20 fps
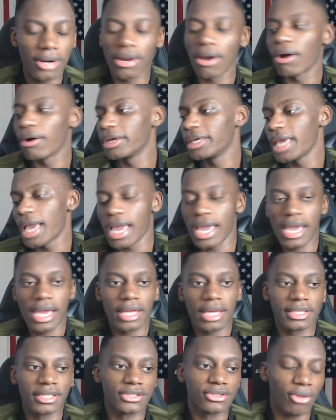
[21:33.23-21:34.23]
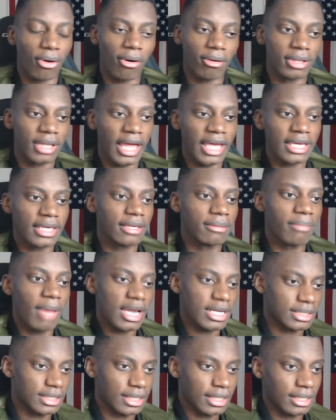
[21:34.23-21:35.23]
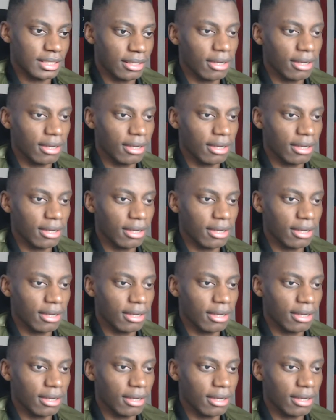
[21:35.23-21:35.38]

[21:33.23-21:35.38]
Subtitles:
Oh, yeah, the tall, lanky Mexican.